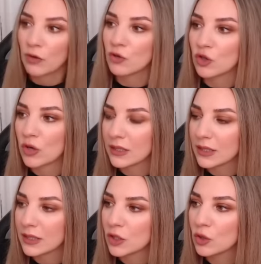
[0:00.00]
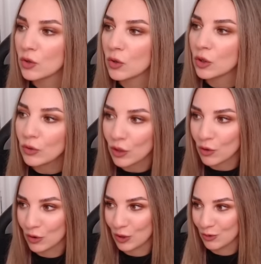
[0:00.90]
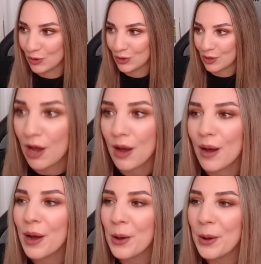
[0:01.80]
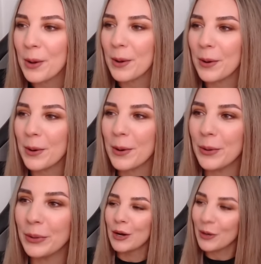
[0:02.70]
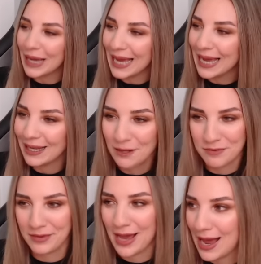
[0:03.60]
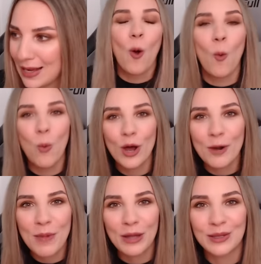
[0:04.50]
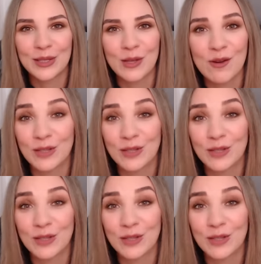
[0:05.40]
which translates to unicorn used. Oh, okay, I love that. What about the song? The